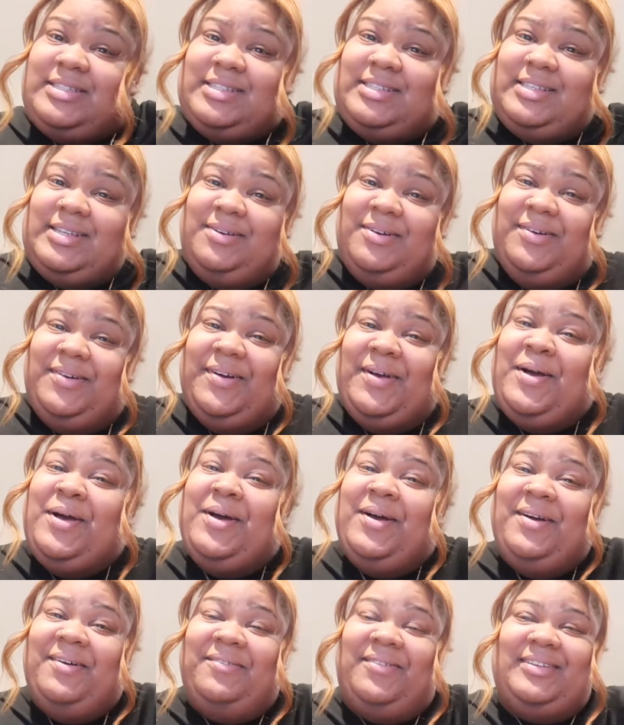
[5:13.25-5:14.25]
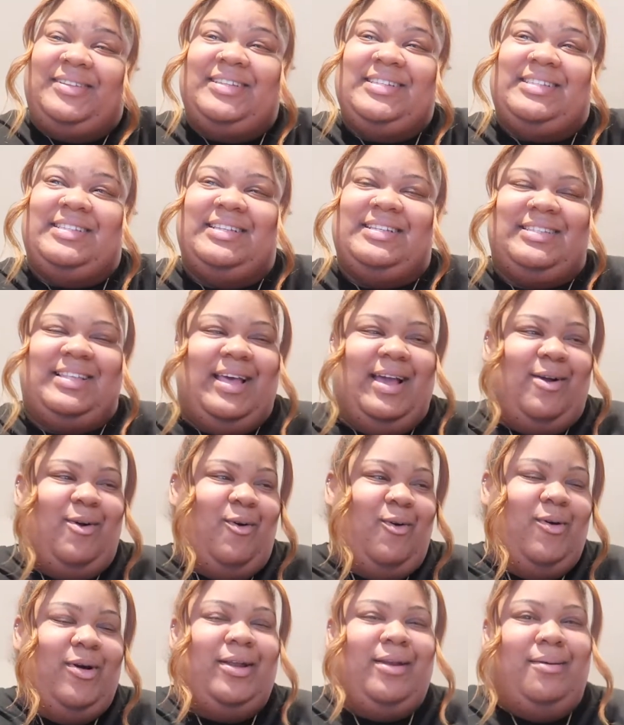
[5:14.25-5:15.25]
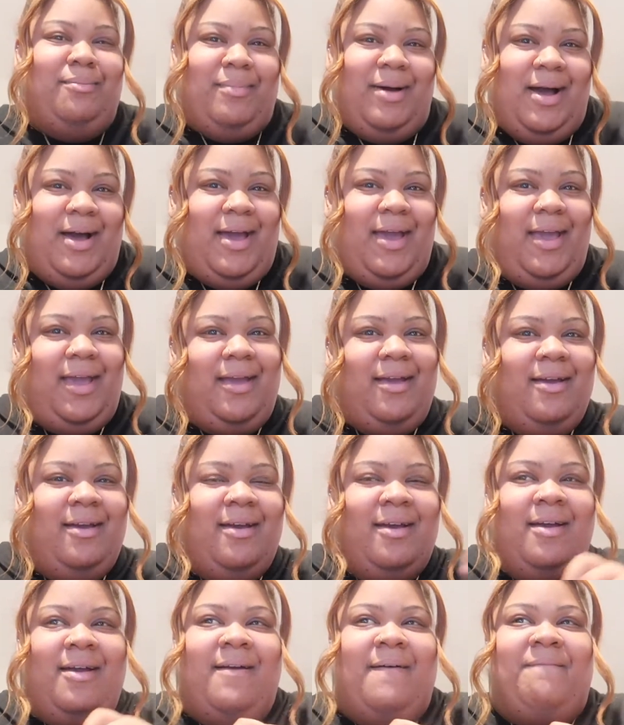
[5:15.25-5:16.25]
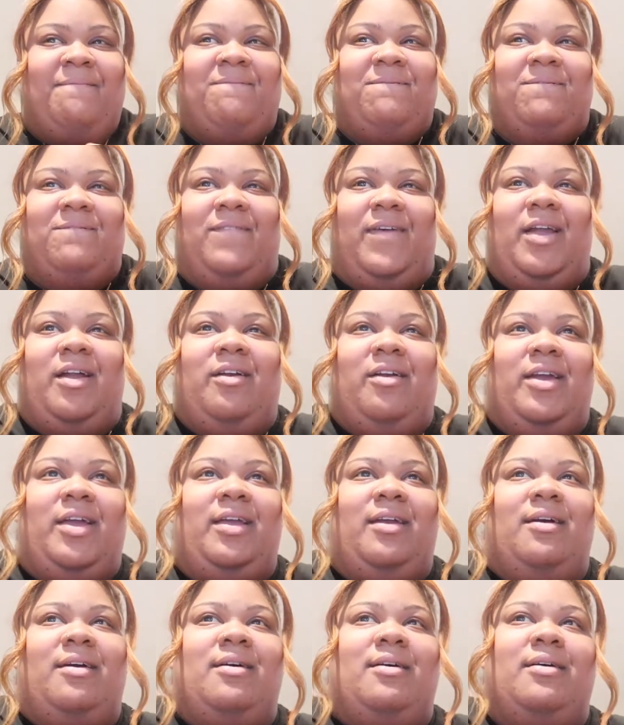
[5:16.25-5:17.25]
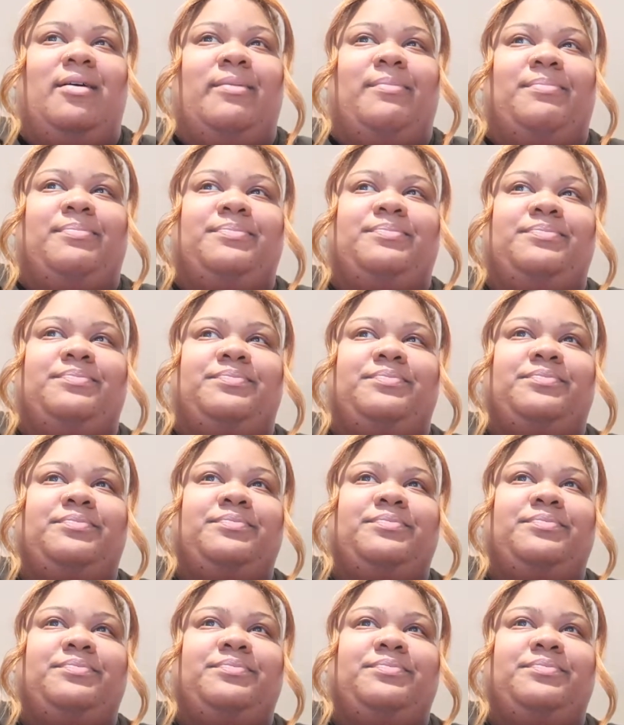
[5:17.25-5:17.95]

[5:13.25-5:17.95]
to see what this looks like on my very um,